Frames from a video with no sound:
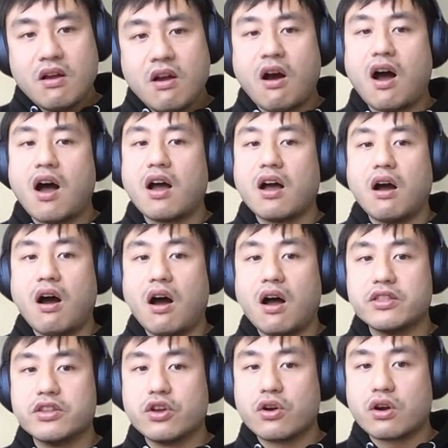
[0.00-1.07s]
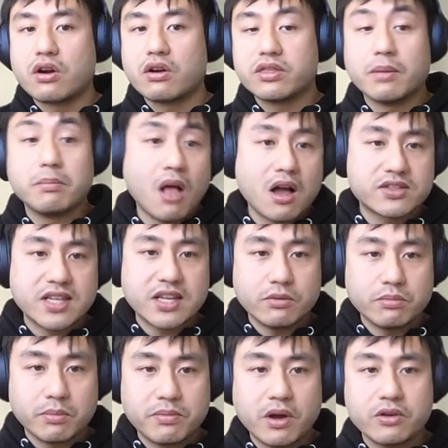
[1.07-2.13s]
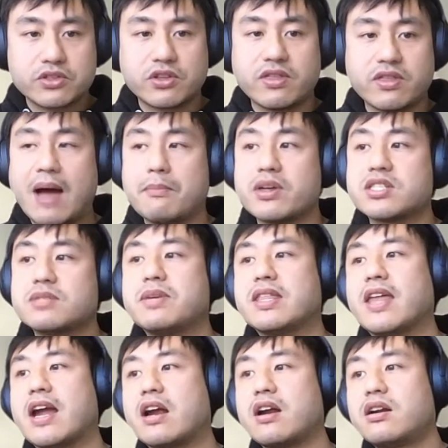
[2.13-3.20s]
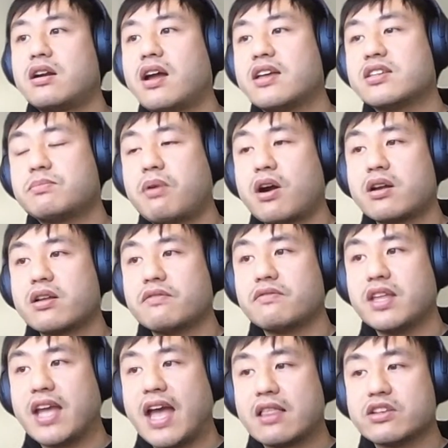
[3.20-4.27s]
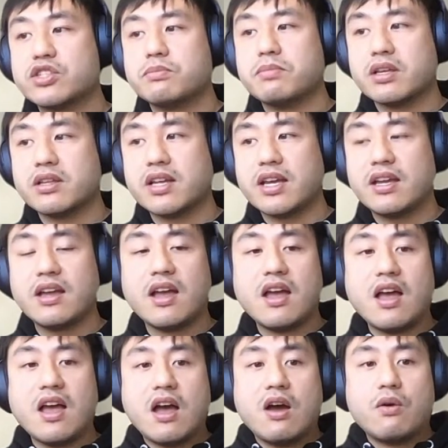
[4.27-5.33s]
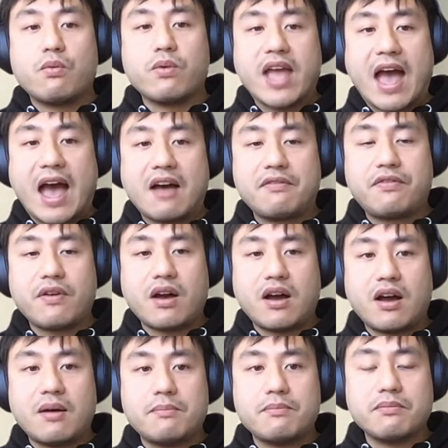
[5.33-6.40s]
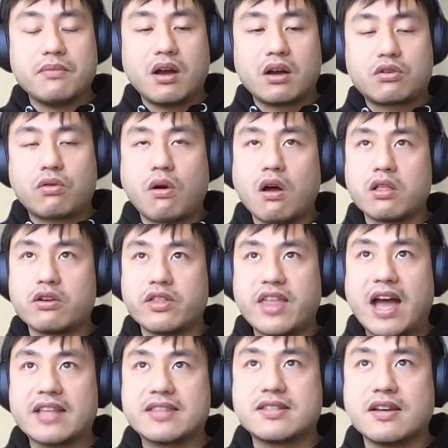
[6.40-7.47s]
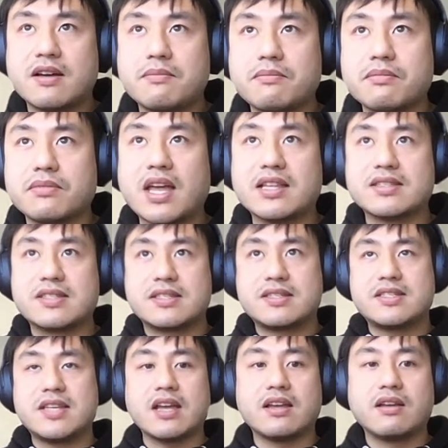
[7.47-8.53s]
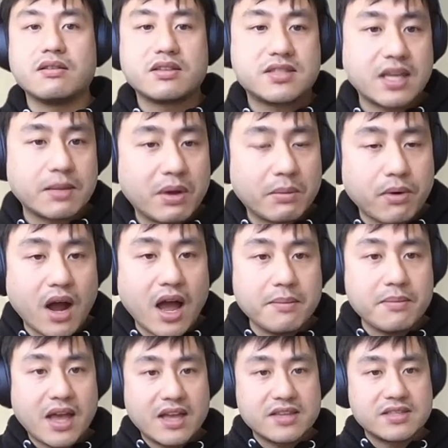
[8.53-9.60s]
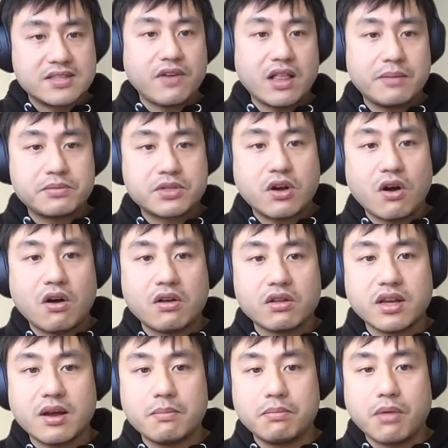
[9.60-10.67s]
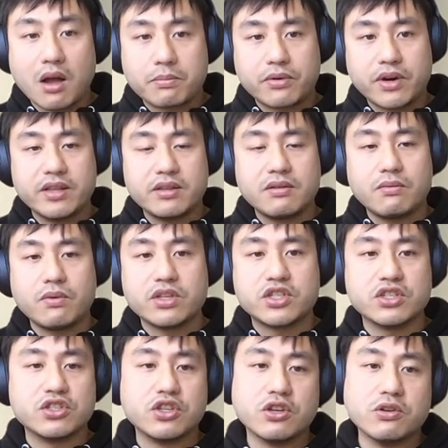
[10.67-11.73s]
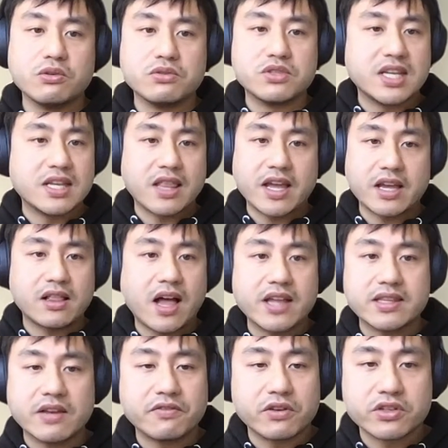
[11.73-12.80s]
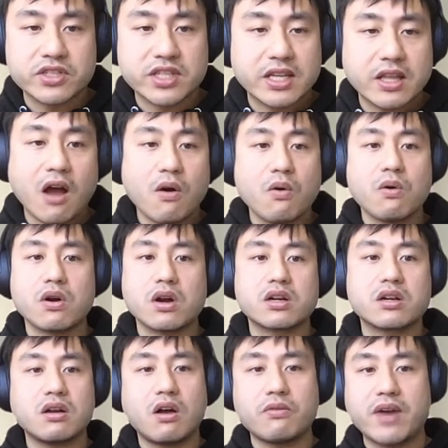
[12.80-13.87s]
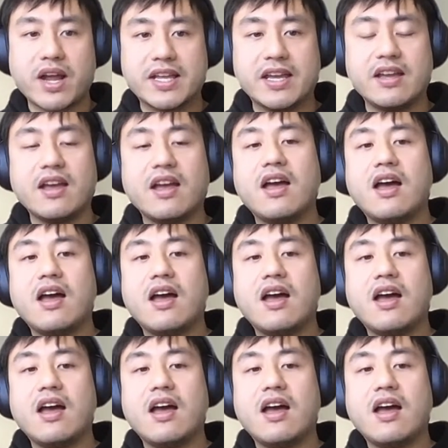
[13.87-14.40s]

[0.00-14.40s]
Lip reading: on the blocks that you propose. So that must be there as part of the eligibility. We have a crawler that Sigma Prime has developed called Blockprint, which is used in like clientdiversity.org already,